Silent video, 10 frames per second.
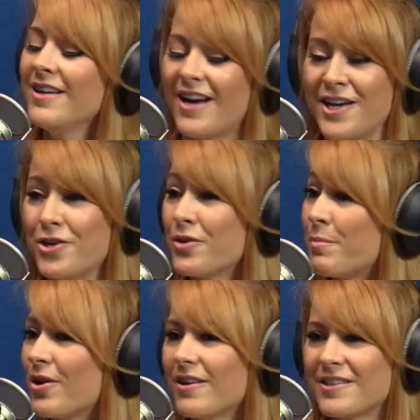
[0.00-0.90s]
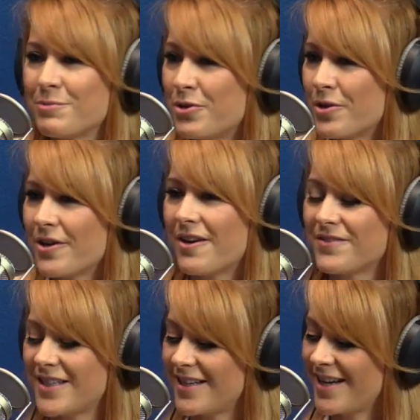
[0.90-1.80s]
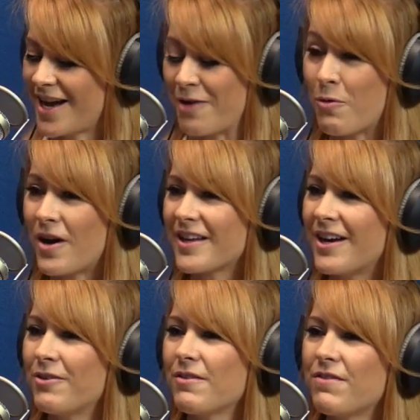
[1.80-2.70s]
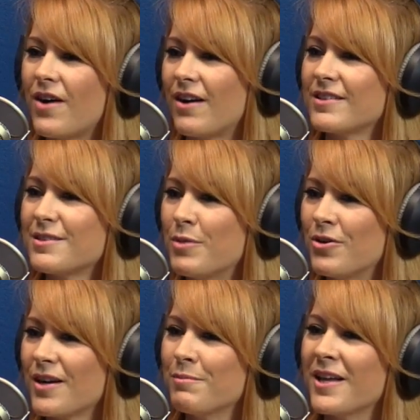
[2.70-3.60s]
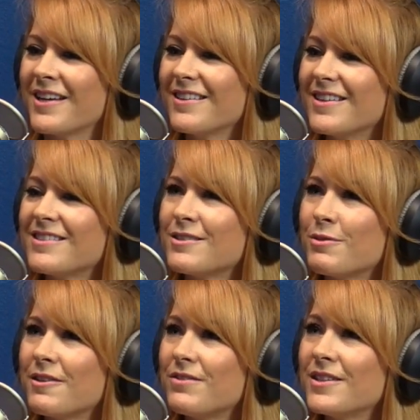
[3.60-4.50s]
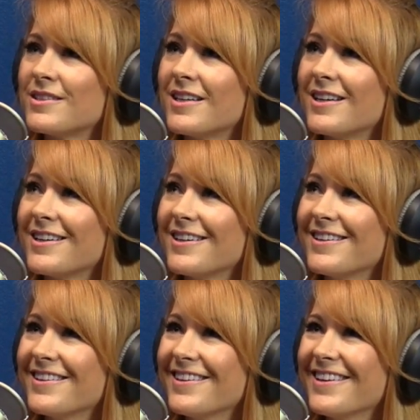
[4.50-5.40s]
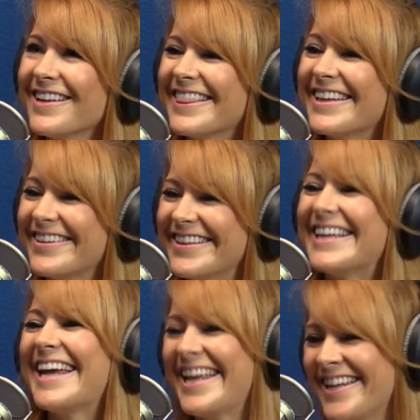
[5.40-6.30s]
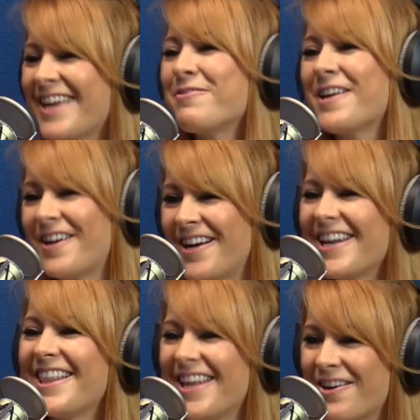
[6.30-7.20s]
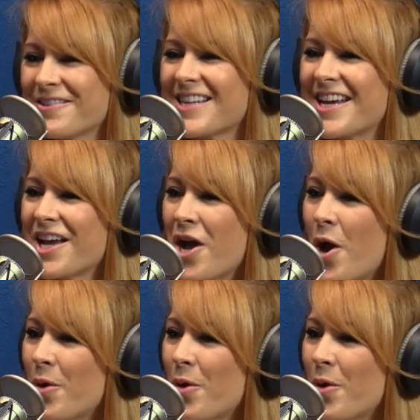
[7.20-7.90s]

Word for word: Yeah. I know the part because we choreographed it. I walk out, fog, smoke. I'm like, this is what it feels like. Literally, and I went on, and then I was I like,